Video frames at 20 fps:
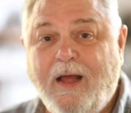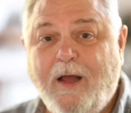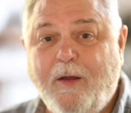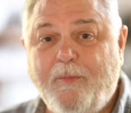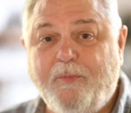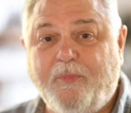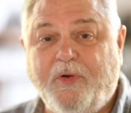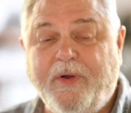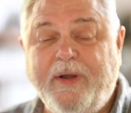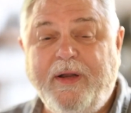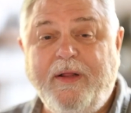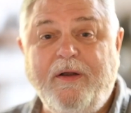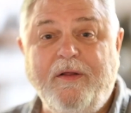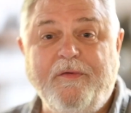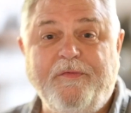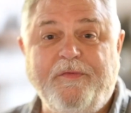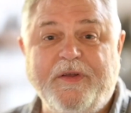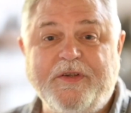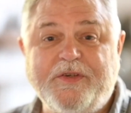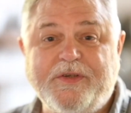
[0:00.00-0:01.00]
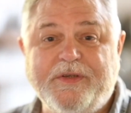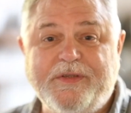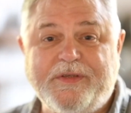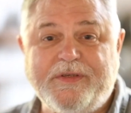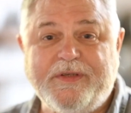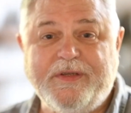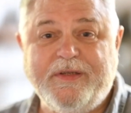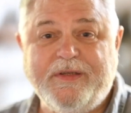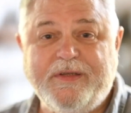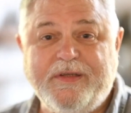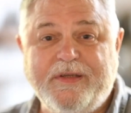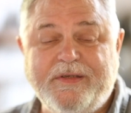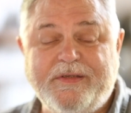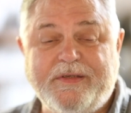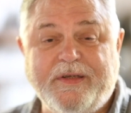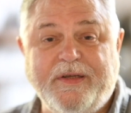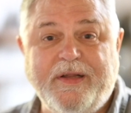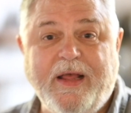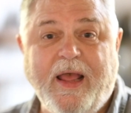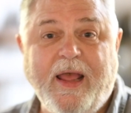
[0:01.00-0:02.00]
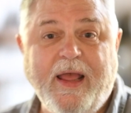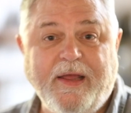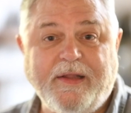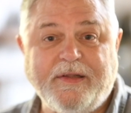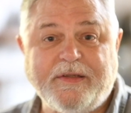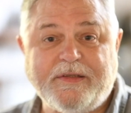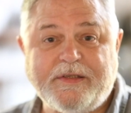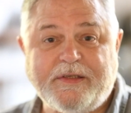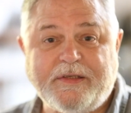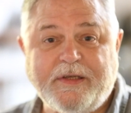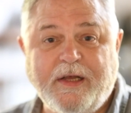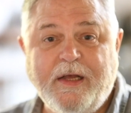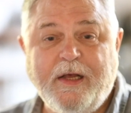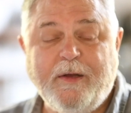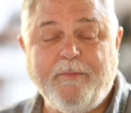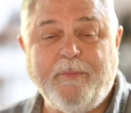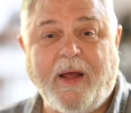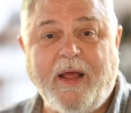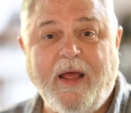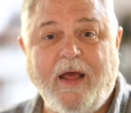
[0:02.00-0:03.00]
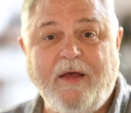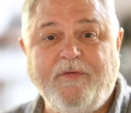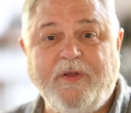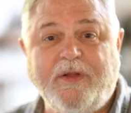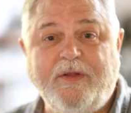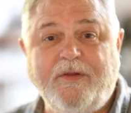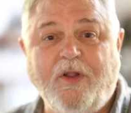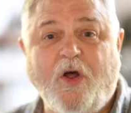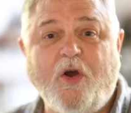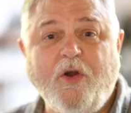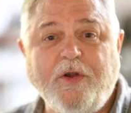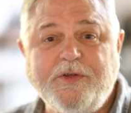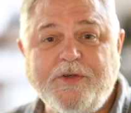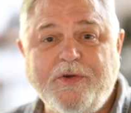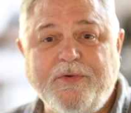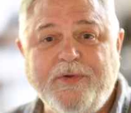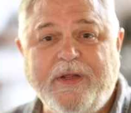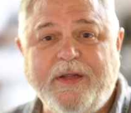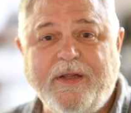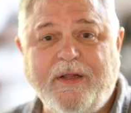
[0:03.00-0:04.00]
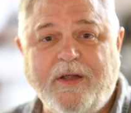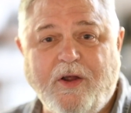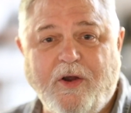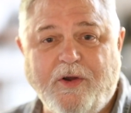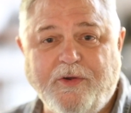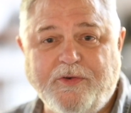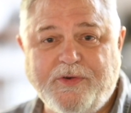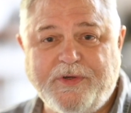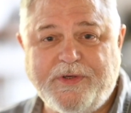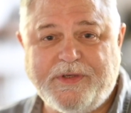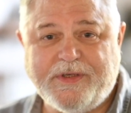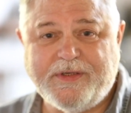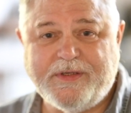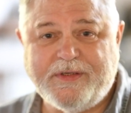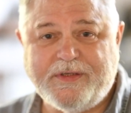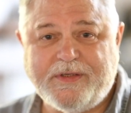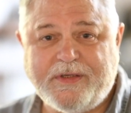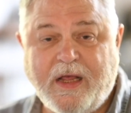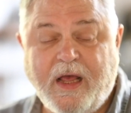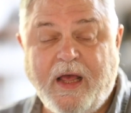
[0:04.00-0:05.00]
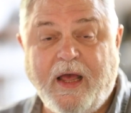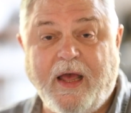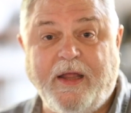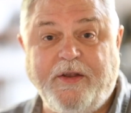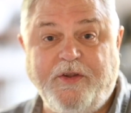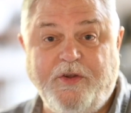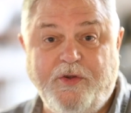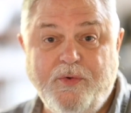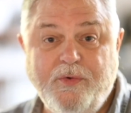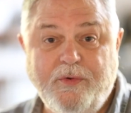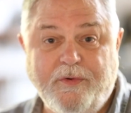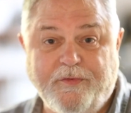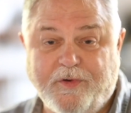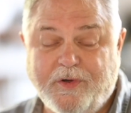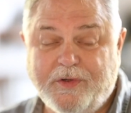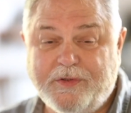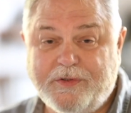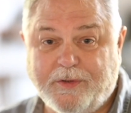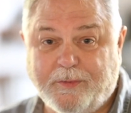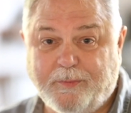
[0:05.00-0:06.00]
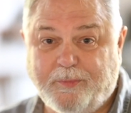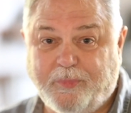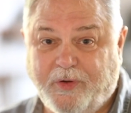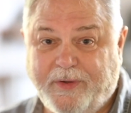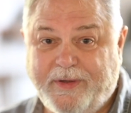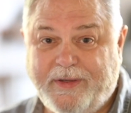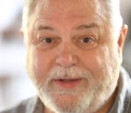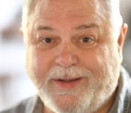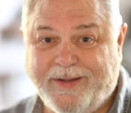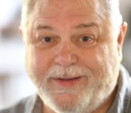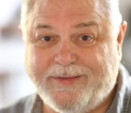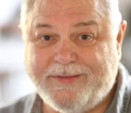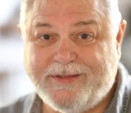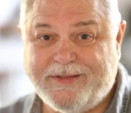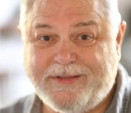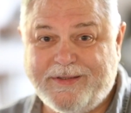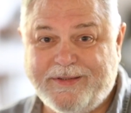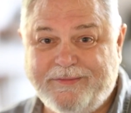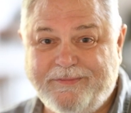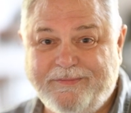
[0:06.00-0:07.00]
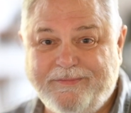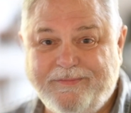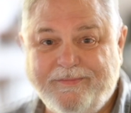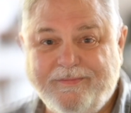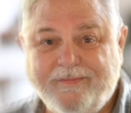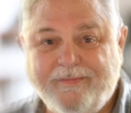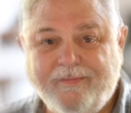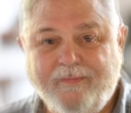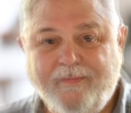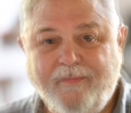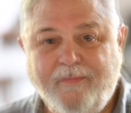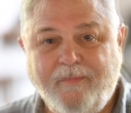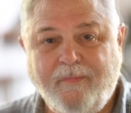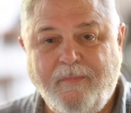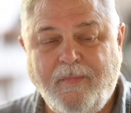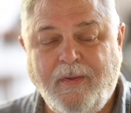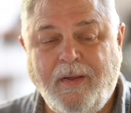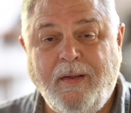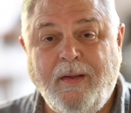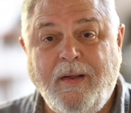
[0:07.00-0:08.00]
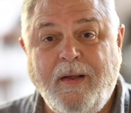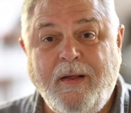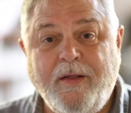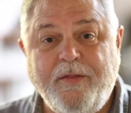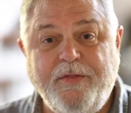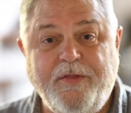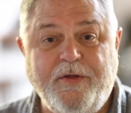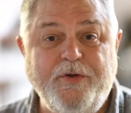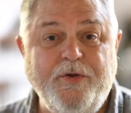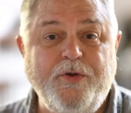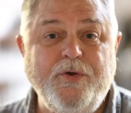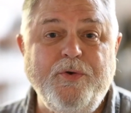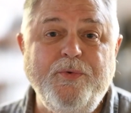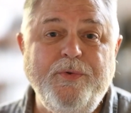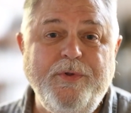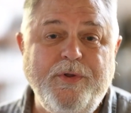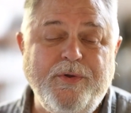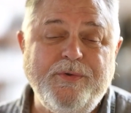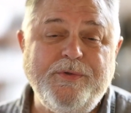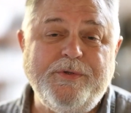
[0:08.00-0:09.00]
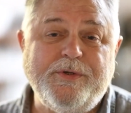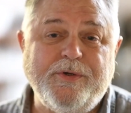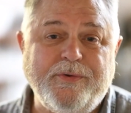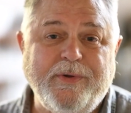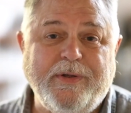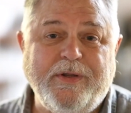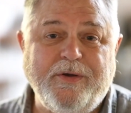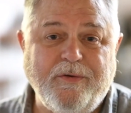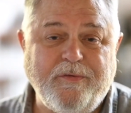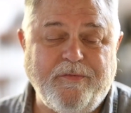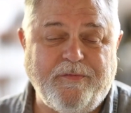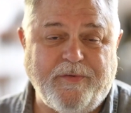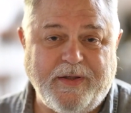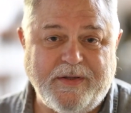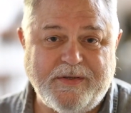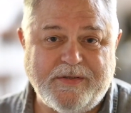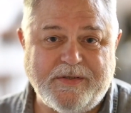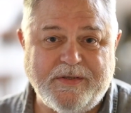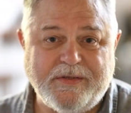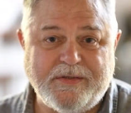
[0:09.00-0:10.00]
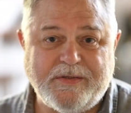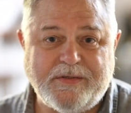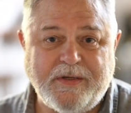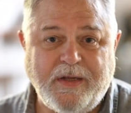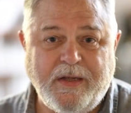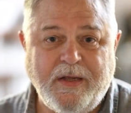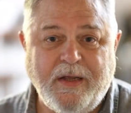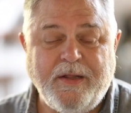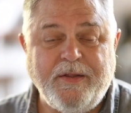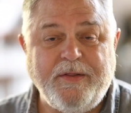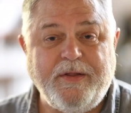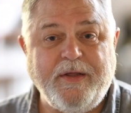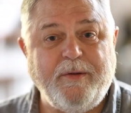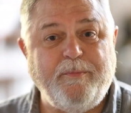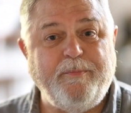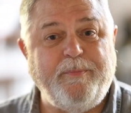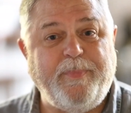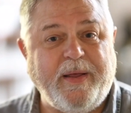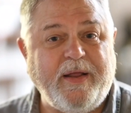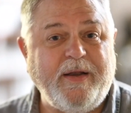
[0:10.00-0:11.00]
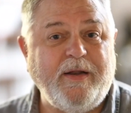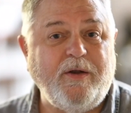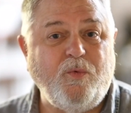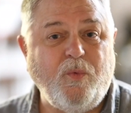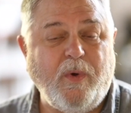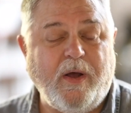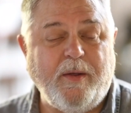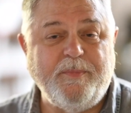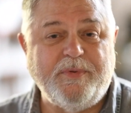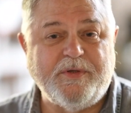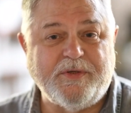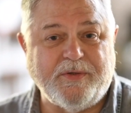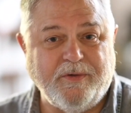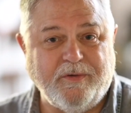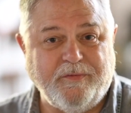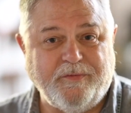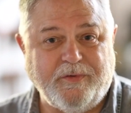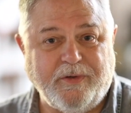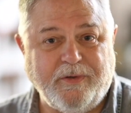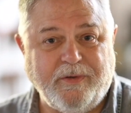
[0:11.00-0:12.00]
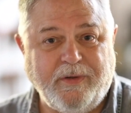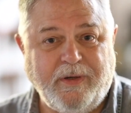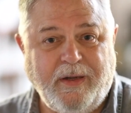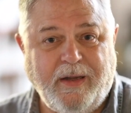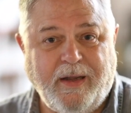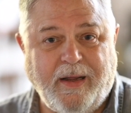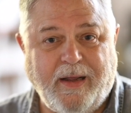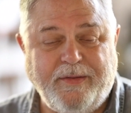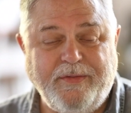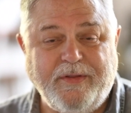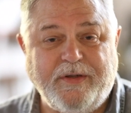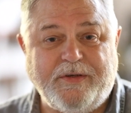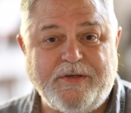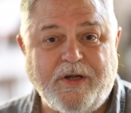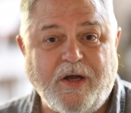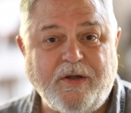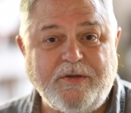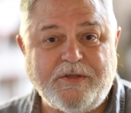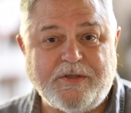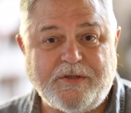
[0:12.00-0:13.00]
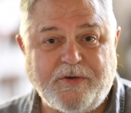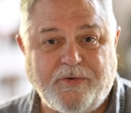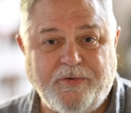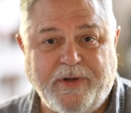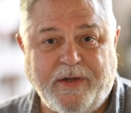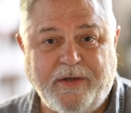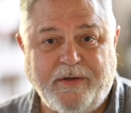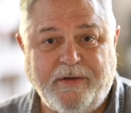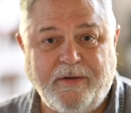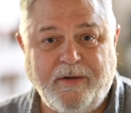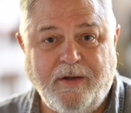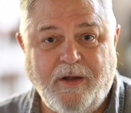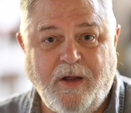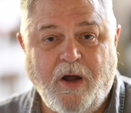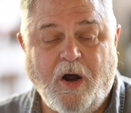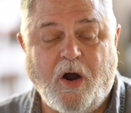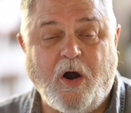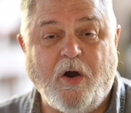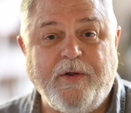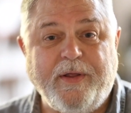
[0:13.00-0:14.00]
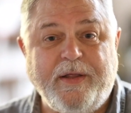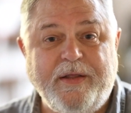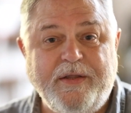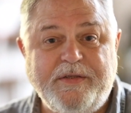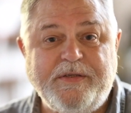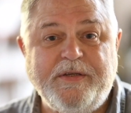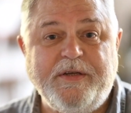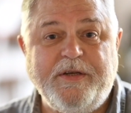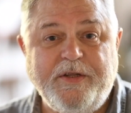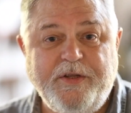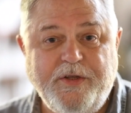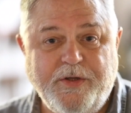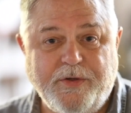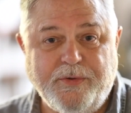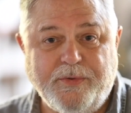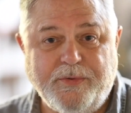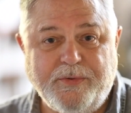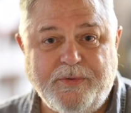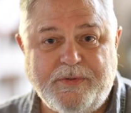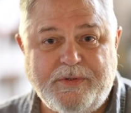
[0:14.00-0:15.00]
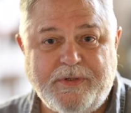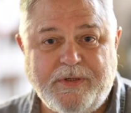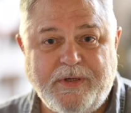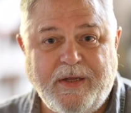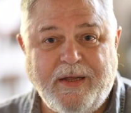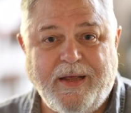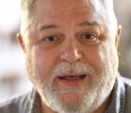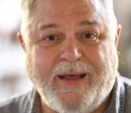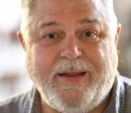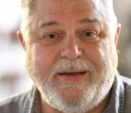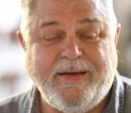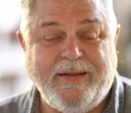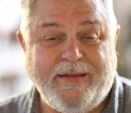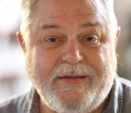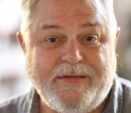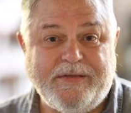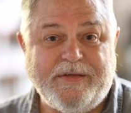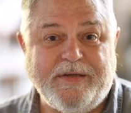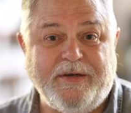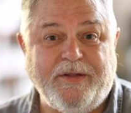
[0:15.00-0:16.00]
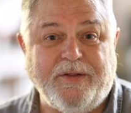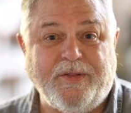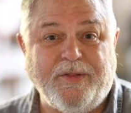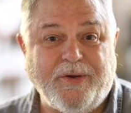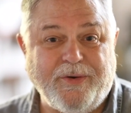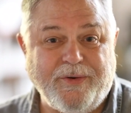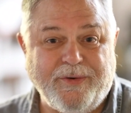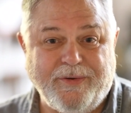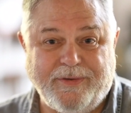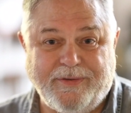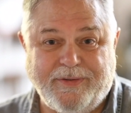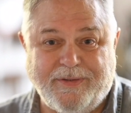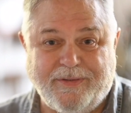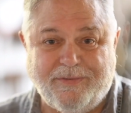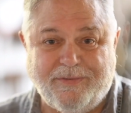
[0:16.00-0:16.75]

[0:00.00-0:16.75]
Printing efficiency is enhanced by having larger ink cartridges and universal print heads. The new user interfaces, the embedded web server, and the touchscreen are easy to use and easy to learn.